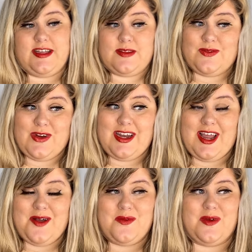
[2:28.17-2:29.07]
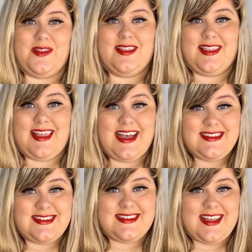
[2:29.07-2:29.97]
as of right now, worth
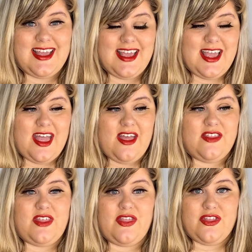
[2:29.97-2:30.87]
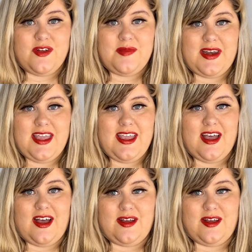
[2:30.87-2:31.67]
less than their money.